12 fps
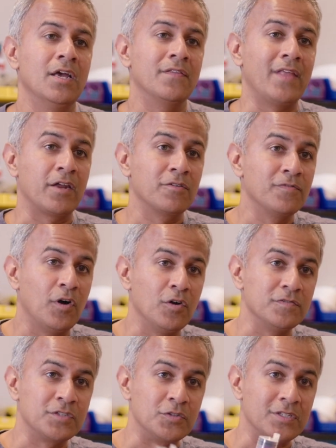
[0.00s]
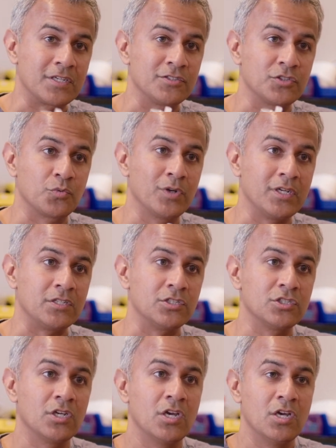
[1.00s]
That involves using a
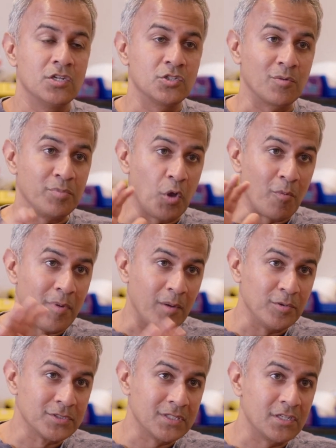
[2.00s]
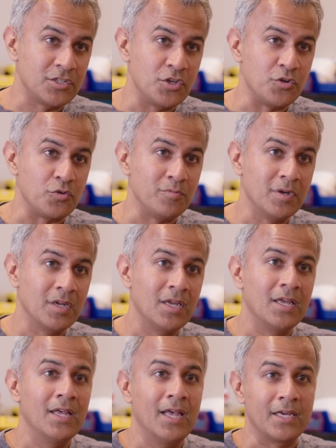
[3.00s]
syringe to blow bubbles in the tube
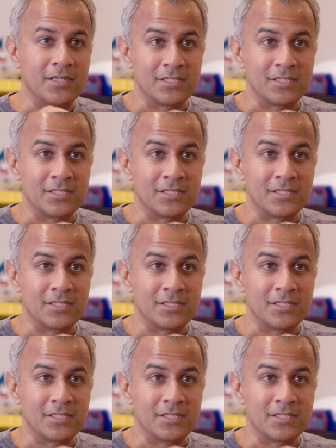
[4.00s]
and a